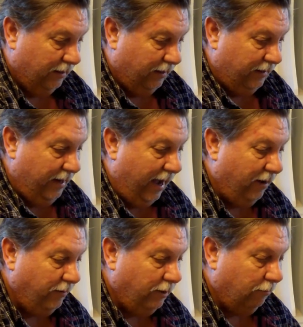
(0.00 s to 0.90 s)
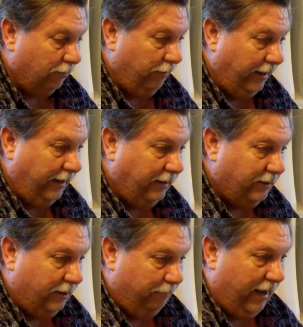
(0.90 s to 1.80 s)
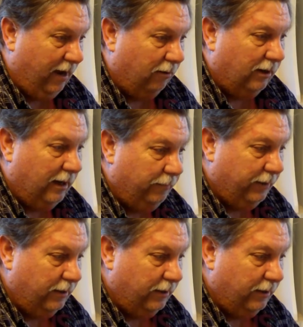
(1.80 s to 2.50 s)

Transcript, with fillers: Now you are ready to power up the